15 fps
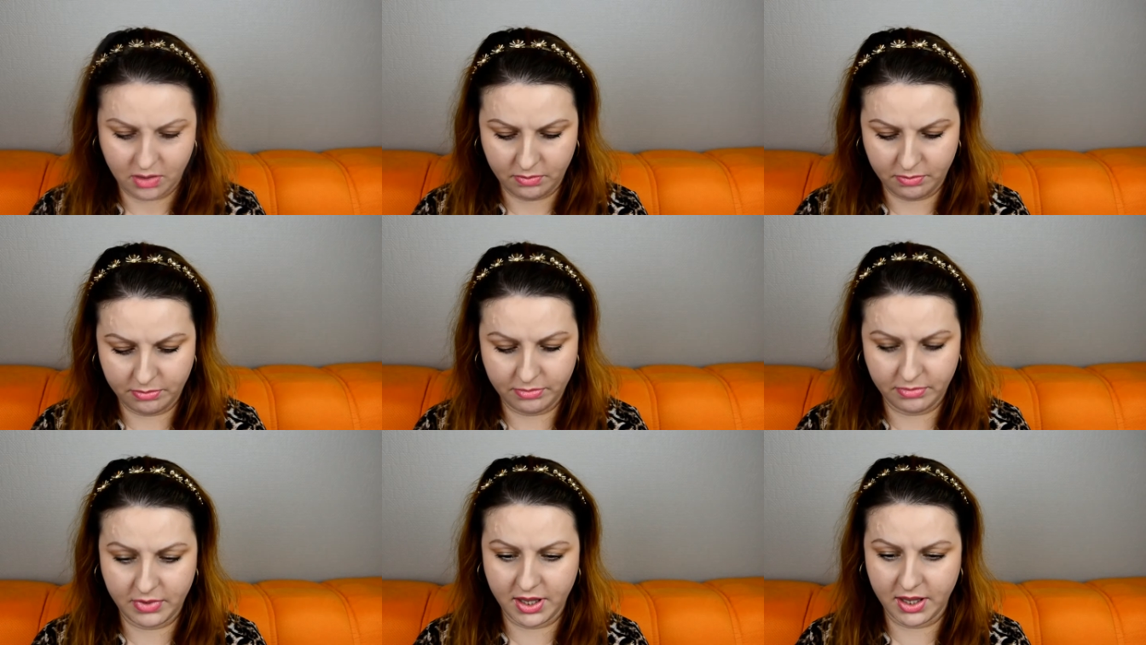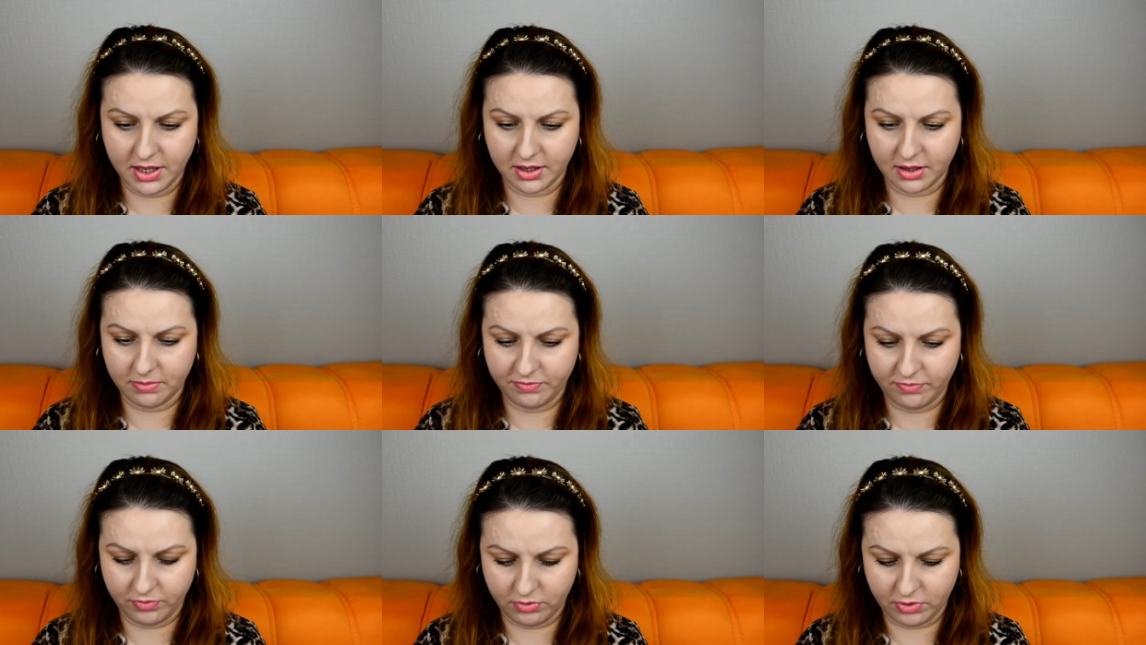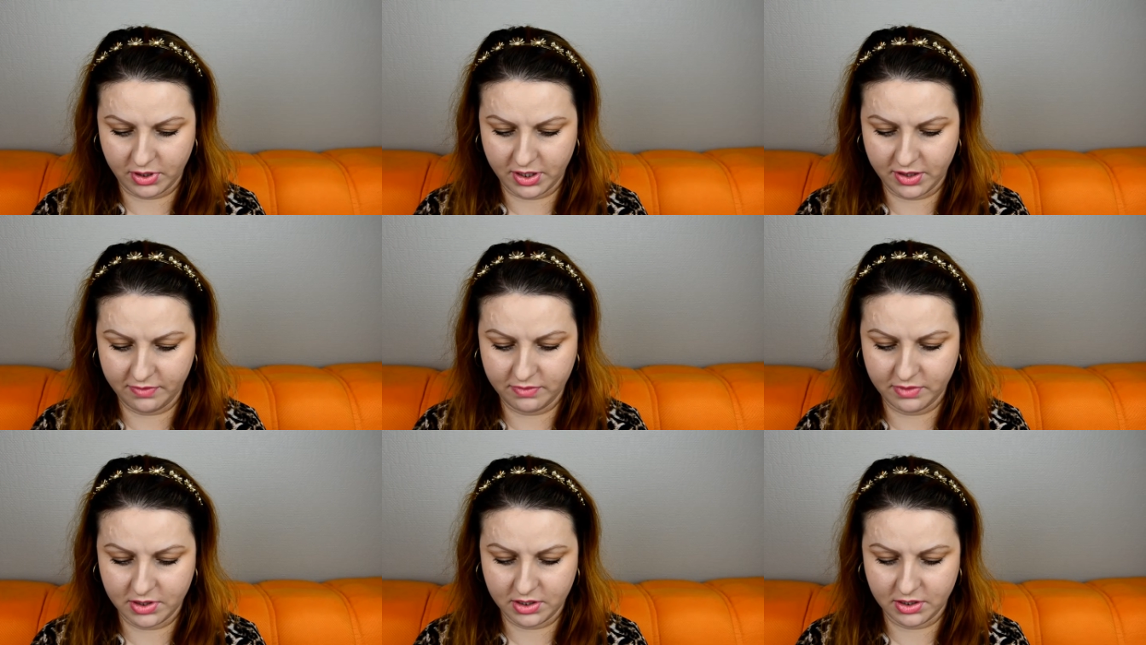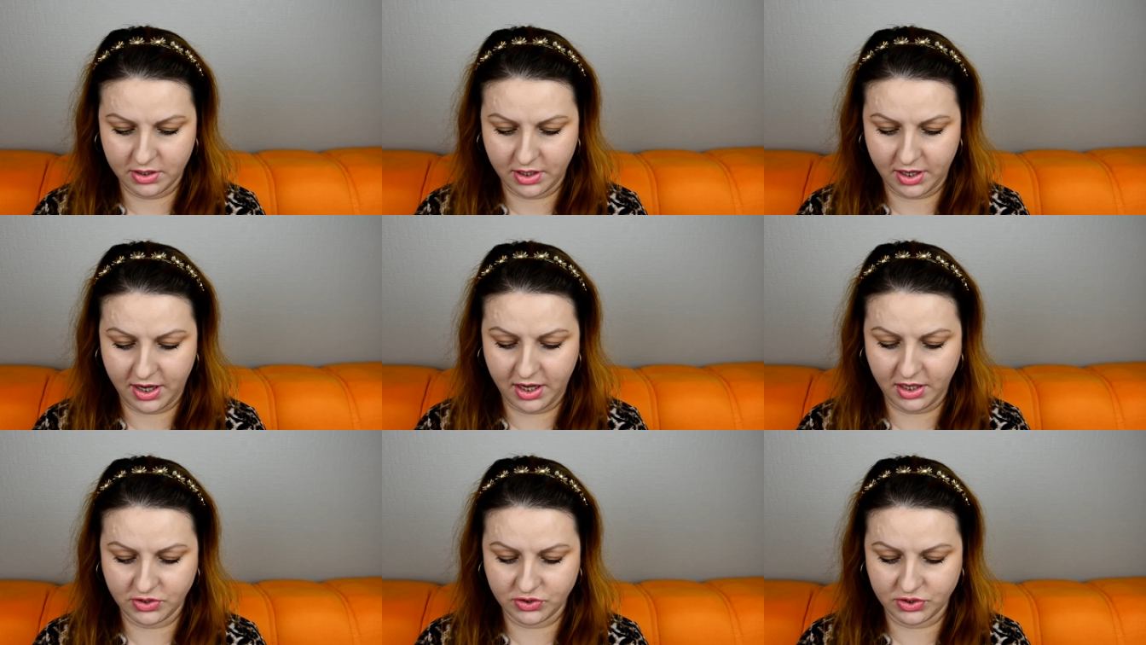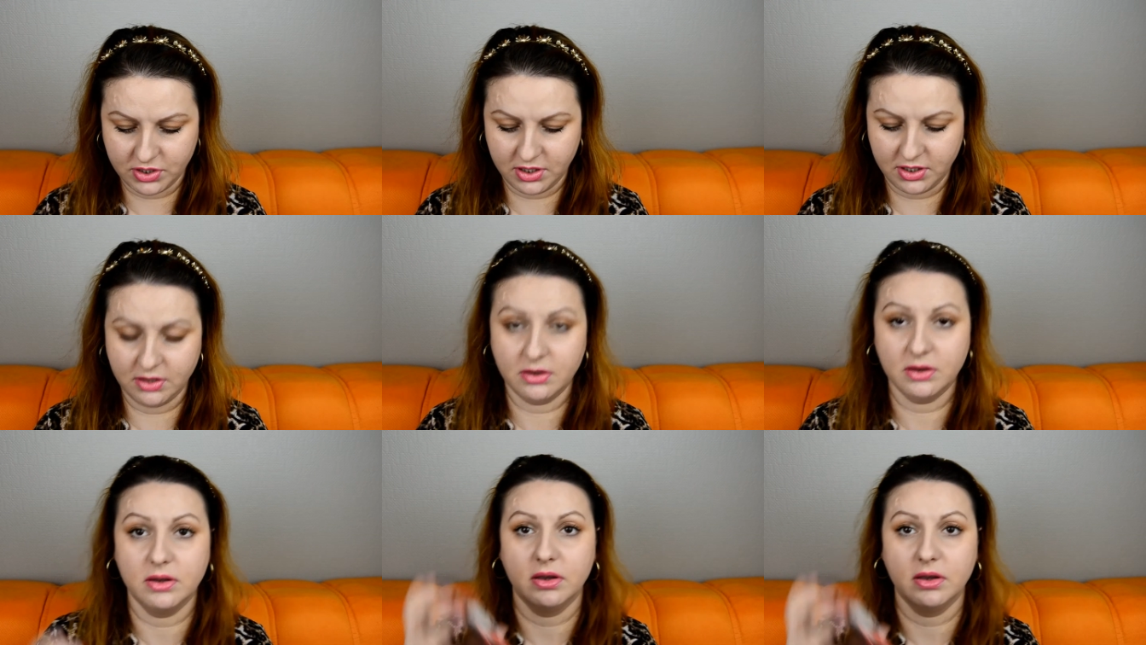makeup forever HD